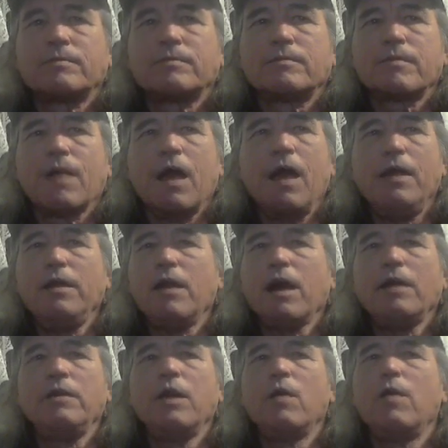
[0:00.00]

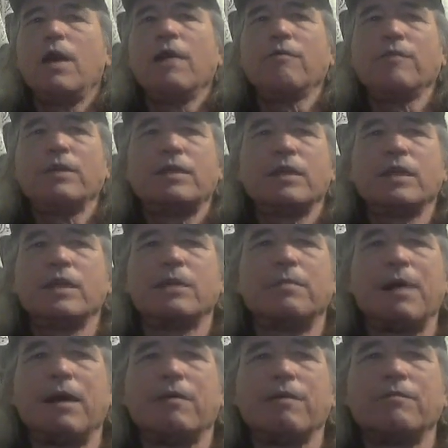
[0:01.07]
I know everything
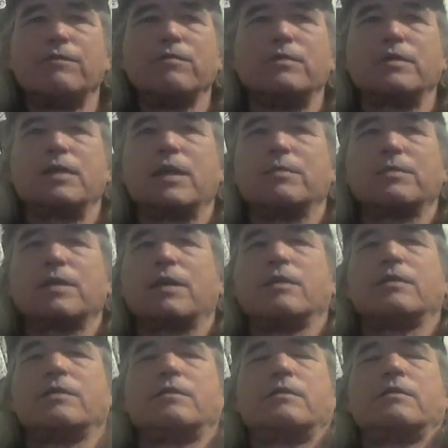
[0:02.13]
about Food Stamp
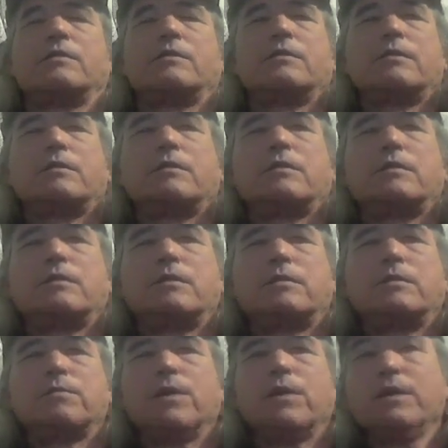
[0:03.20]
Sally.
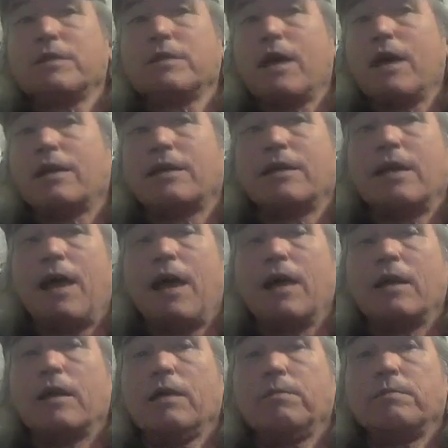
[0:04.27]
Plus, I can
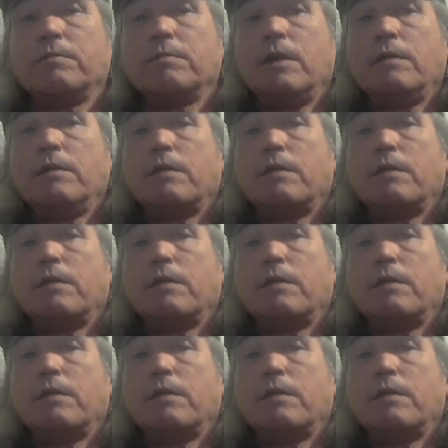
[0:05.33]
add and